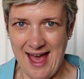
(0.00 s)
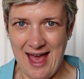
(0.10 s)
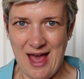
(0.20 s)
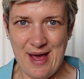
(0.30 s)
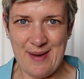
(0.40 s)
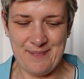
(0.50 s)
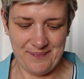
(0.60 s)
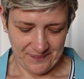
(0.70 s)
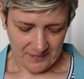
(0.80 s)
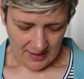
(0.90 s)

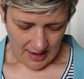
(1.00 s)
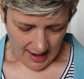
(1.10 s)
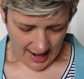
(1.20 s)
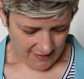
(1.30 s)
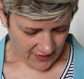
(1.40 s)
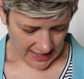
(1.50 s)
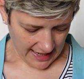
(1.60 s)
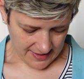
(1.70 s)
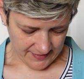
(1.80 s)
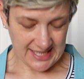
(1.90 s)
I really
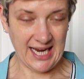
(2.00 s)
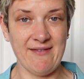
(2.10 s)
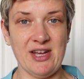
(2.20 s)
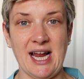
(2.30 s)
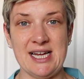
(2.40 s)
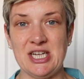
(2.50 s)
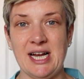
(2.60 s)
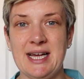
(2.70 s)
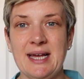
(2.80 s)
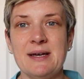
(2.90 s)
like the material
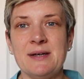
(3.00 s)
actually.